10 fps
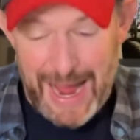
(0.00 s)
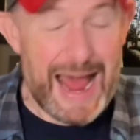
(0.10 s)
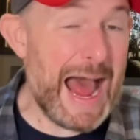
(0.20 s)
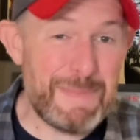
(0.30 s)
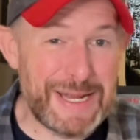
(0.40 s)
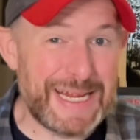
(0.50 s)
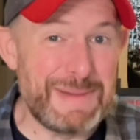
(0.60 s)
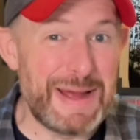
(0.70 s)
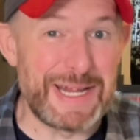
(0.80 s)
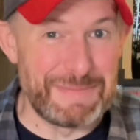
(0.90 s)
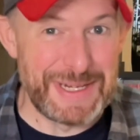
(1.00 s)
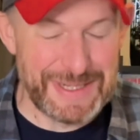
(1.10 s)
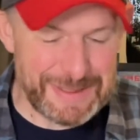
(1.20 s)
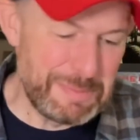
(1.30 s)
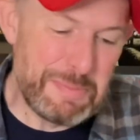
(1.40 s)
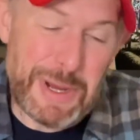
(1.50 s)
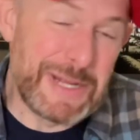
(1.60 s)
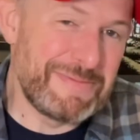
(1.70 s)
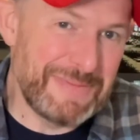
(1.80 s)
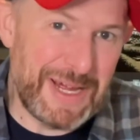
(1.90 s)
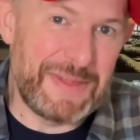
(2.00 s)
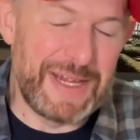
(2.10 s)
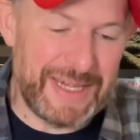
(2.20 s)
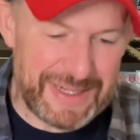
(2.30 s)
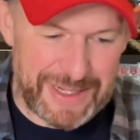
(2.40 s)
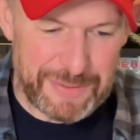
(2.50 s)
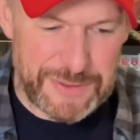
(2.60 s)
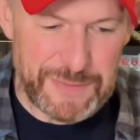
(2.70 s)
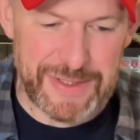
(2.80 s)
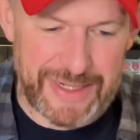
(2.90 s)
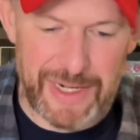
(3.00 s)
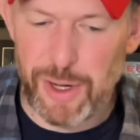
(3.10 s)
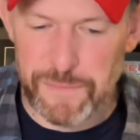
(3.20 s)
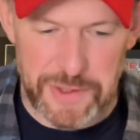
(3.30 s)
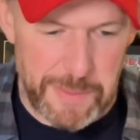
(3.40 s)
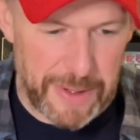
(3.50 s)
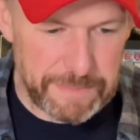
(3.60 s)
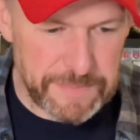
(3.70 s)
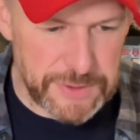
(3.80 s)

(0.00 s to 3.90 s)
Happy to keep any of these, but I think it's fun to kind of offer them up.